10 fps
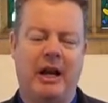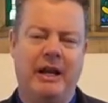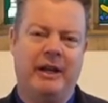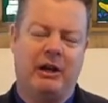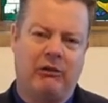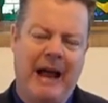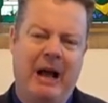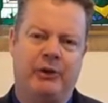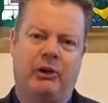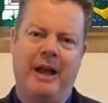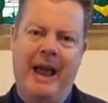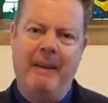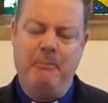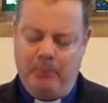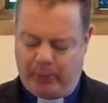in the ground or
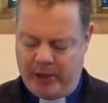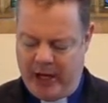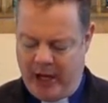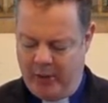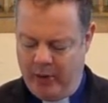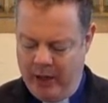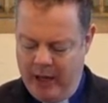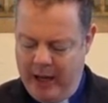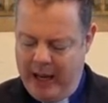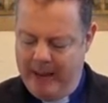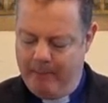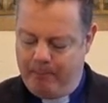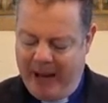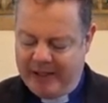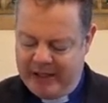an embryo
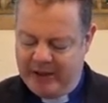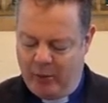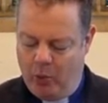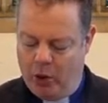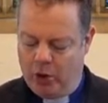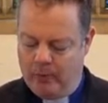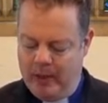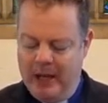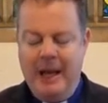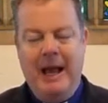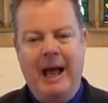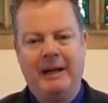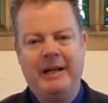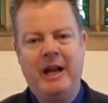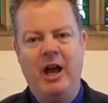embedded in the womb.
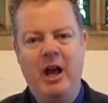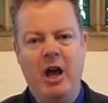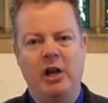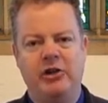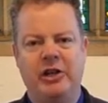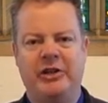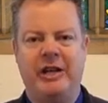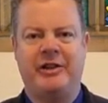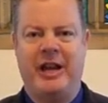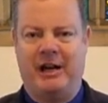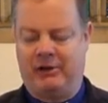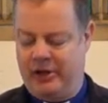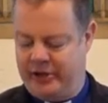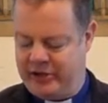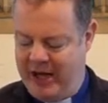And he urges his
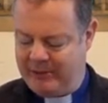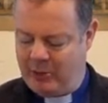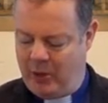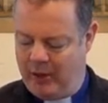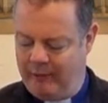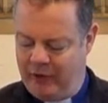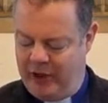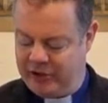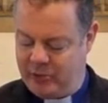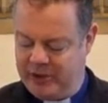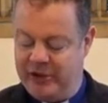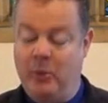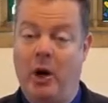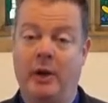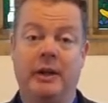hearers, chapter 1, verse
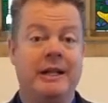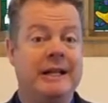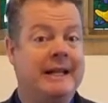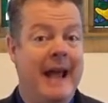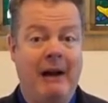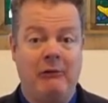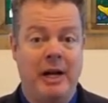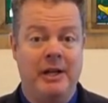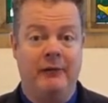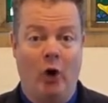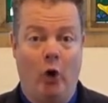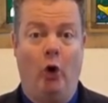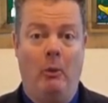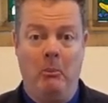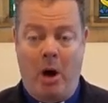21, get rid of
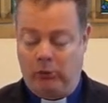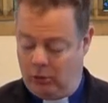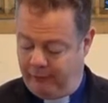all moral